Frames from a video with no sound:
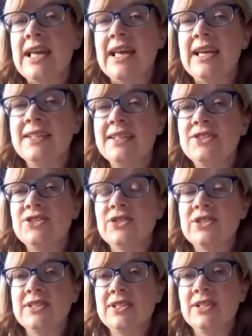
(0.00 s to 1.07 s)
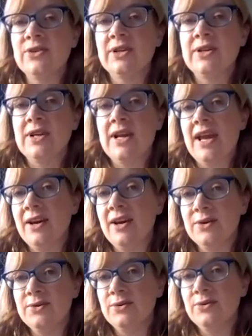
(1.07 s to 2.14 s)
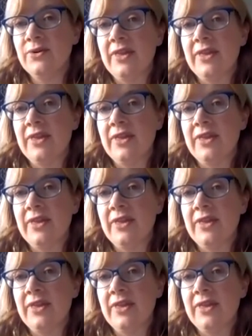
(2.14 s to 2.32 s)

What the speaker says: it's just to look at how